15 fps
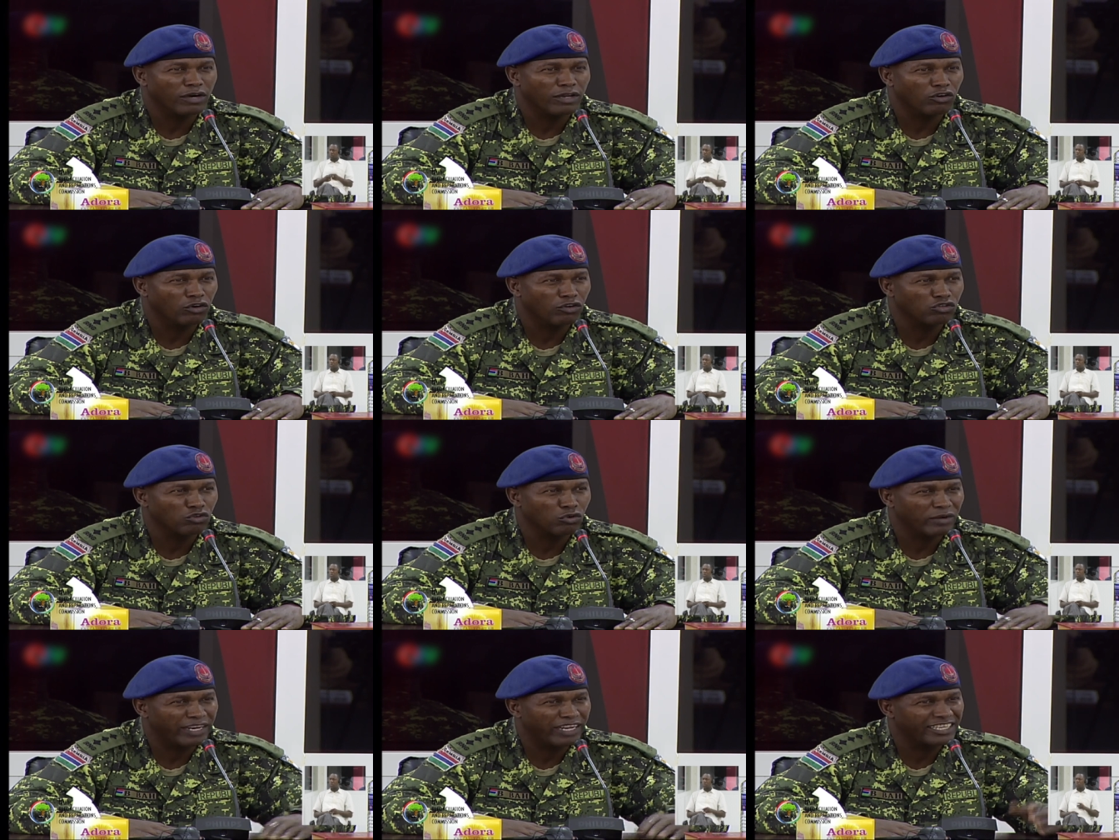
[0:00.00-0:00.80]
money
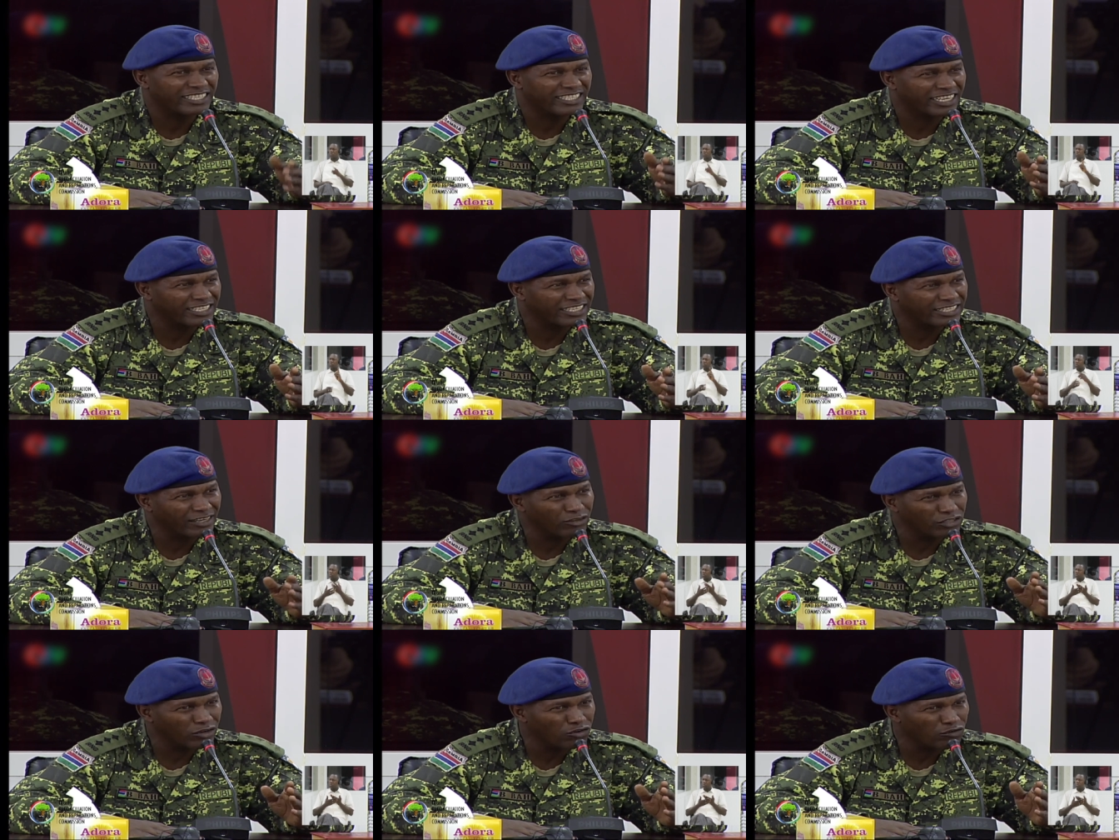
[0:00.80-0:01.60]
also, whether it's
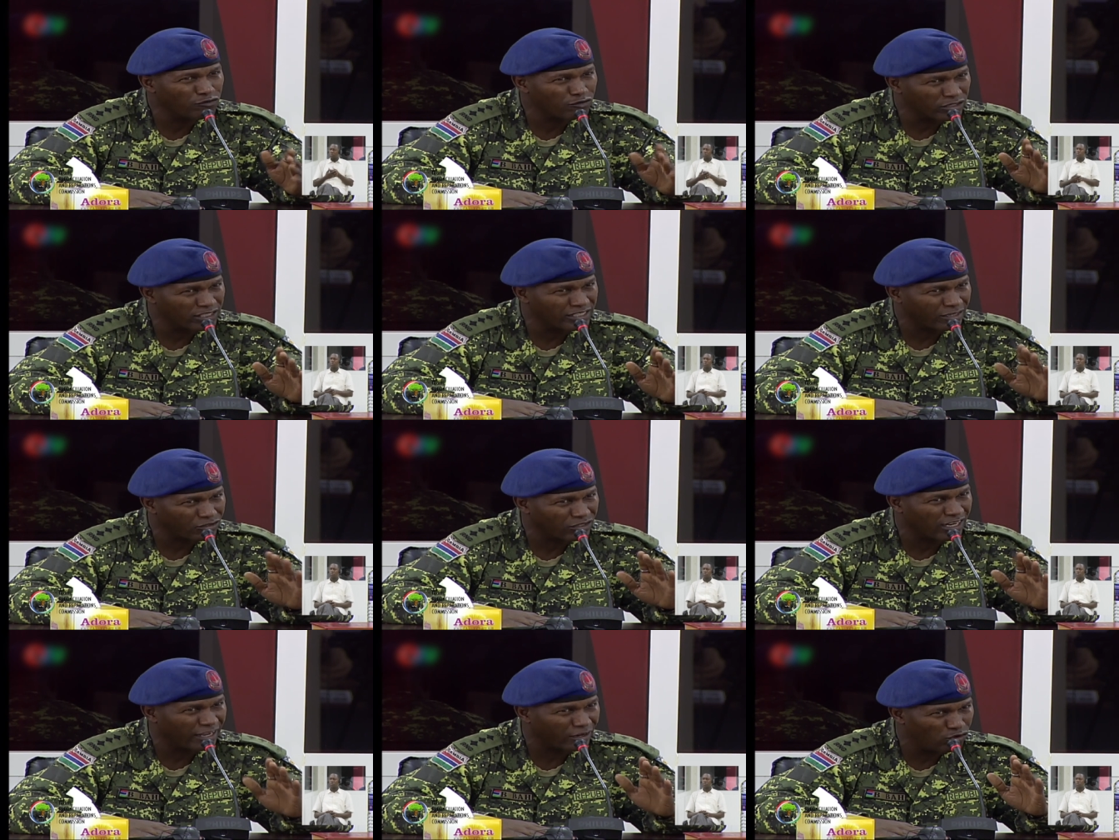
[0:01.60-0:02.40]
30,000 or
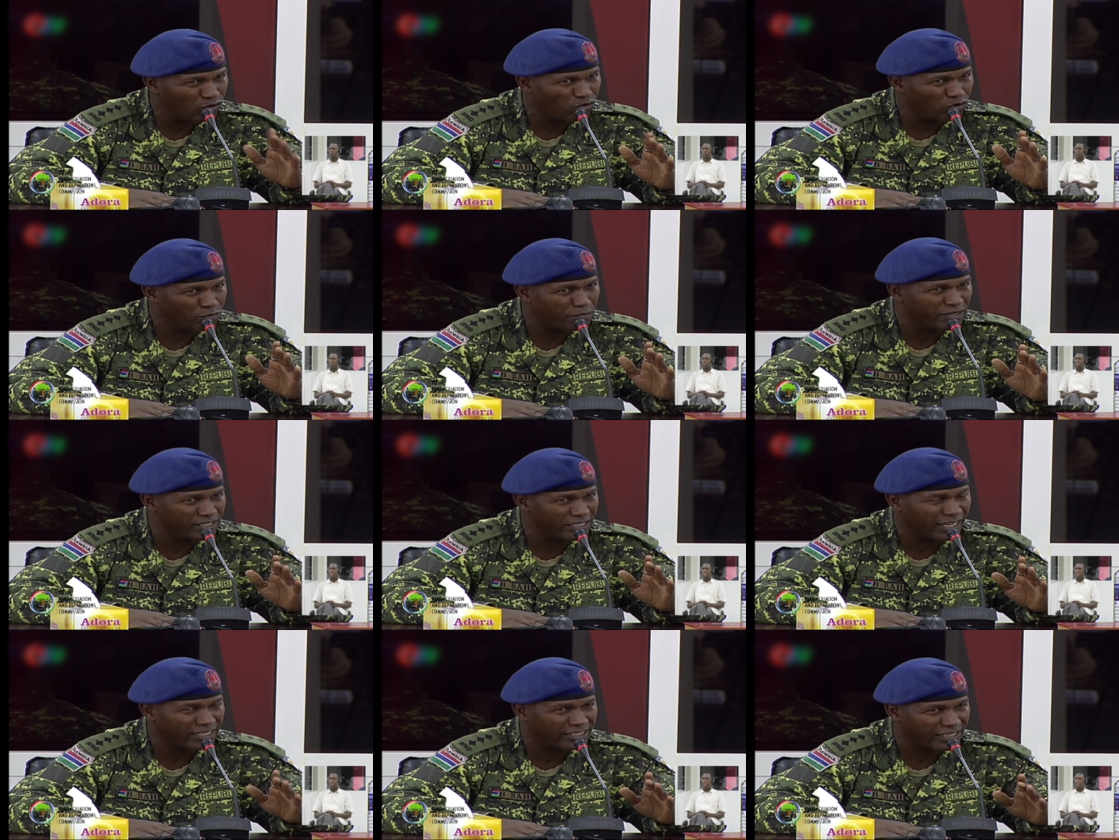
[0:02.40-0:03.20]
40,000, I don't know
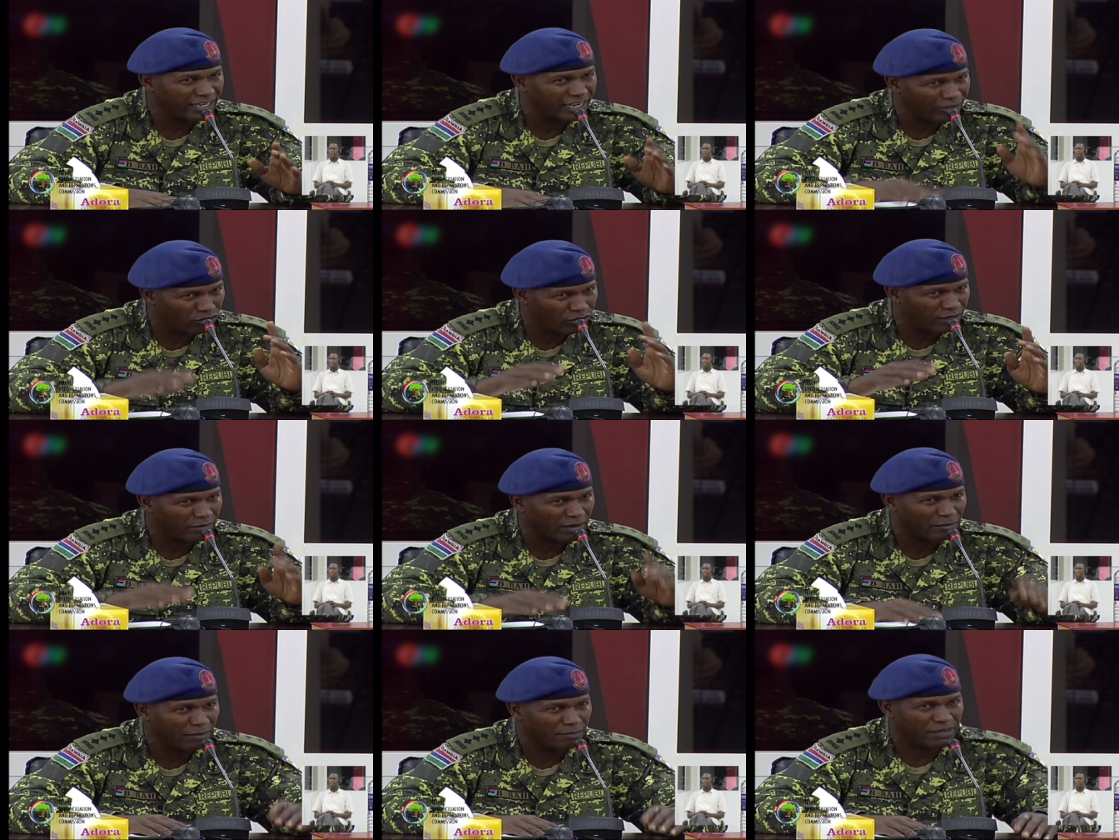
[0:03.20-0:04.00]
precisely. I don't
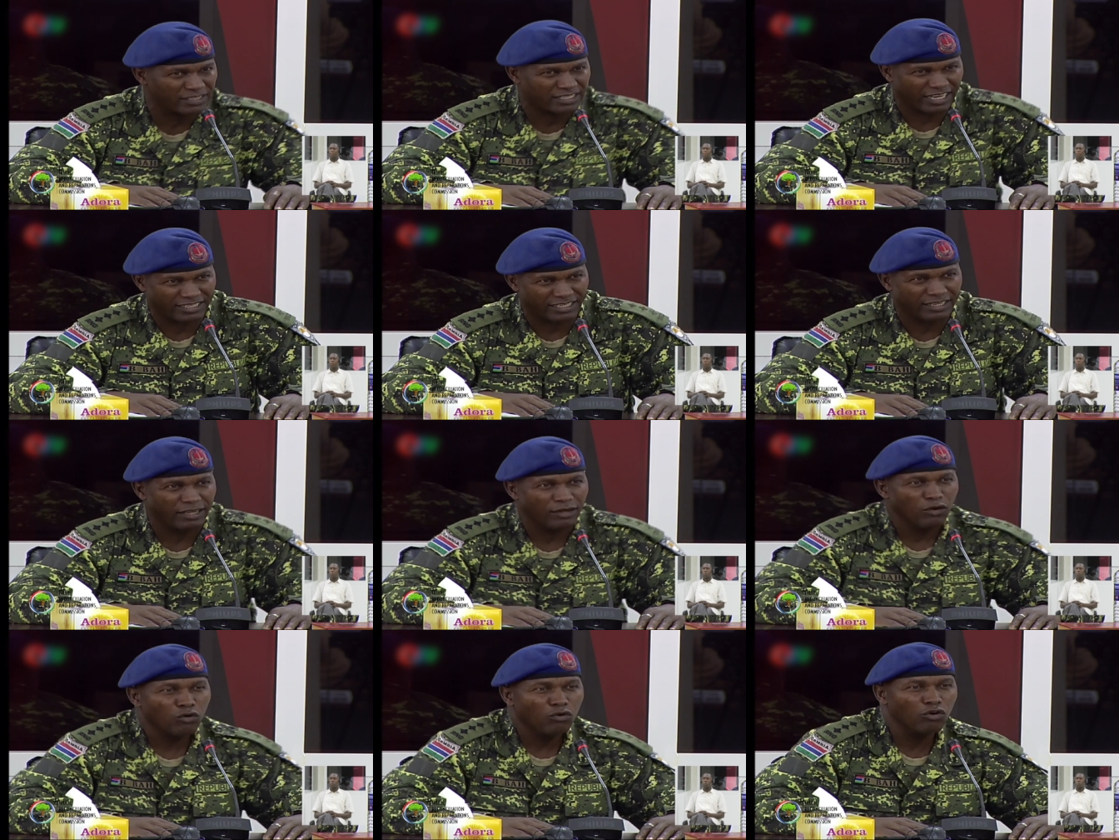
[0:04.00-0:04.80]
remember precisely.
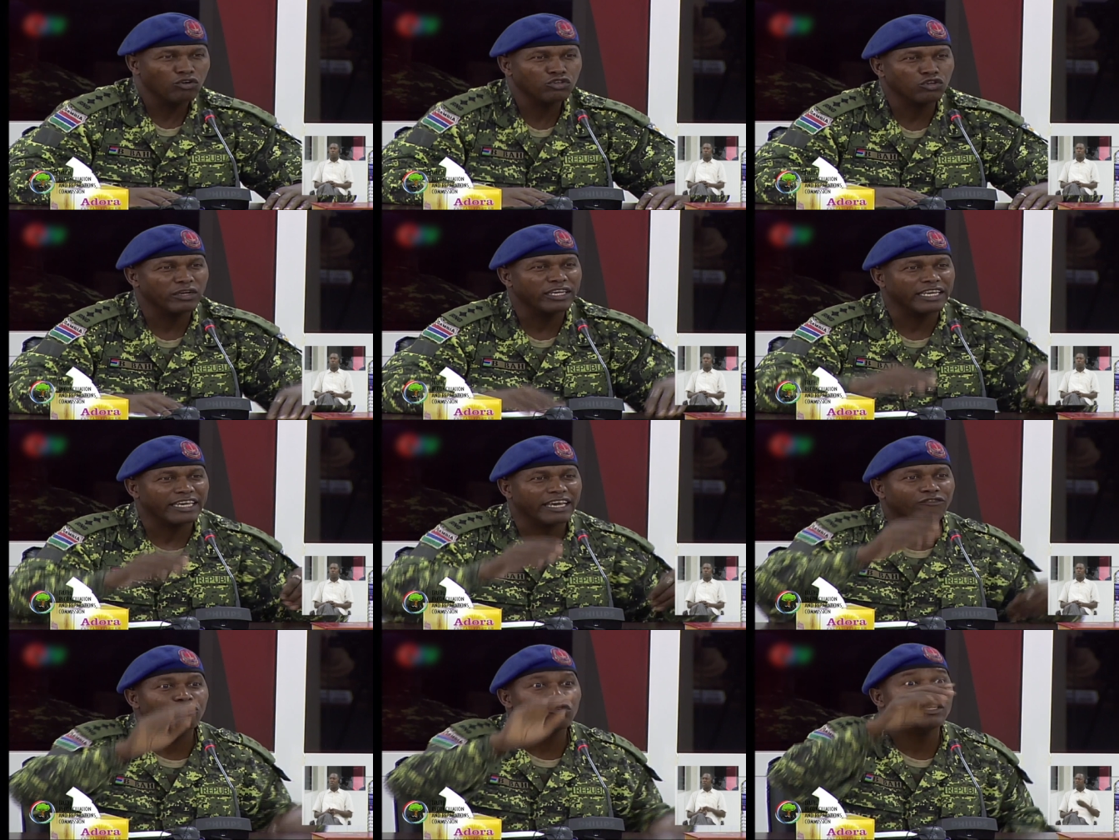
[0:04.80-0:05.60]
Also, he
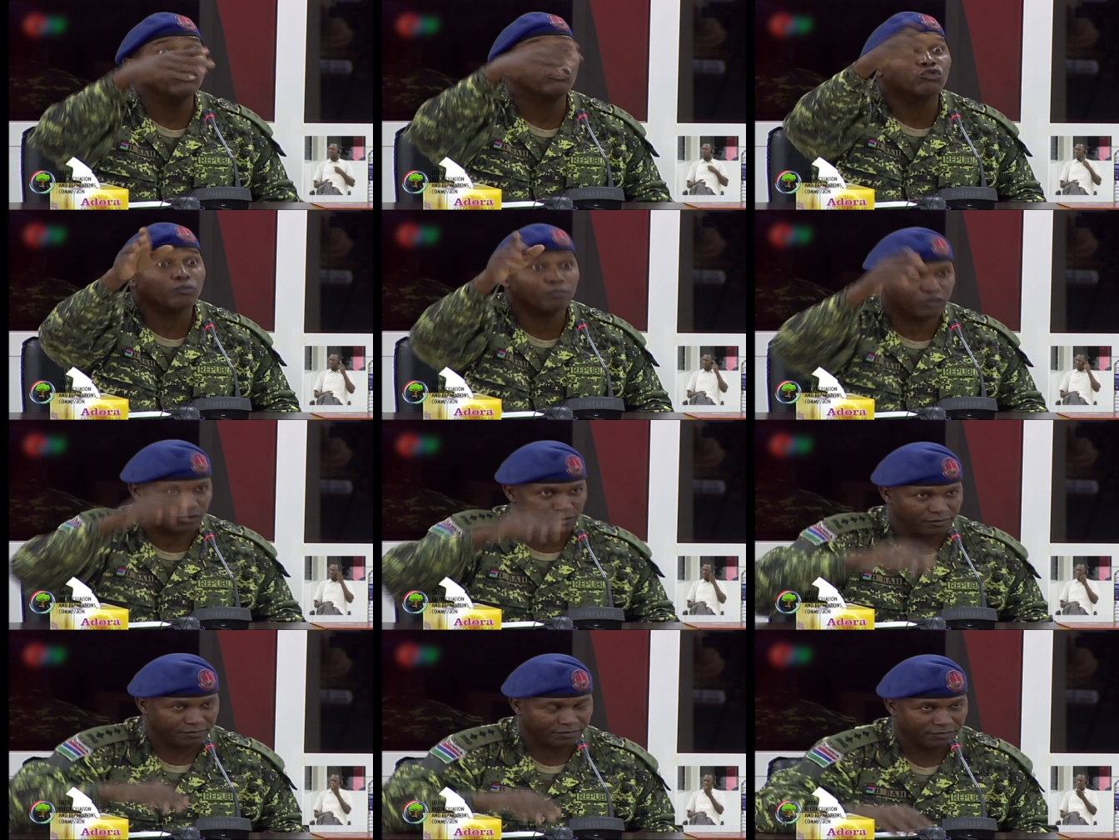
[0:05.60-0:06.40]
gave to the troops.